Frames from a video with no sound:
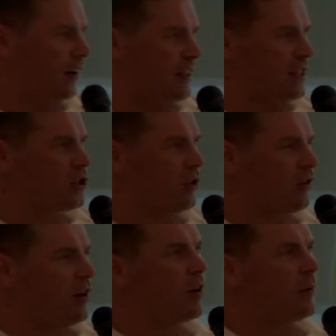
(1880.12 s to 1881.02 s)
it's actually a
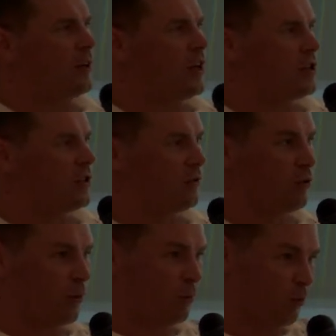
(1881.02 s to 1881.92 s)
great recommendation
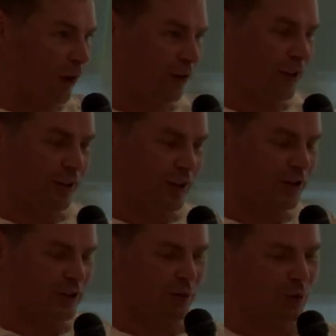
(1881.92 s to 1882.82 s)
from one of the
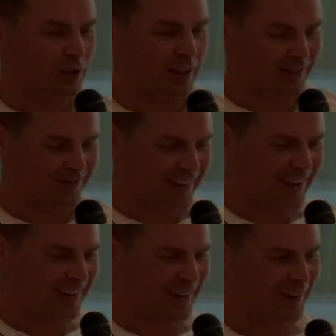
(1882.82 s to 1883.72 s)
interesting books I
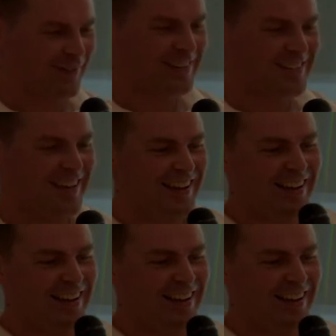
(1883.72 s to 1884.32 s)
have in the reference.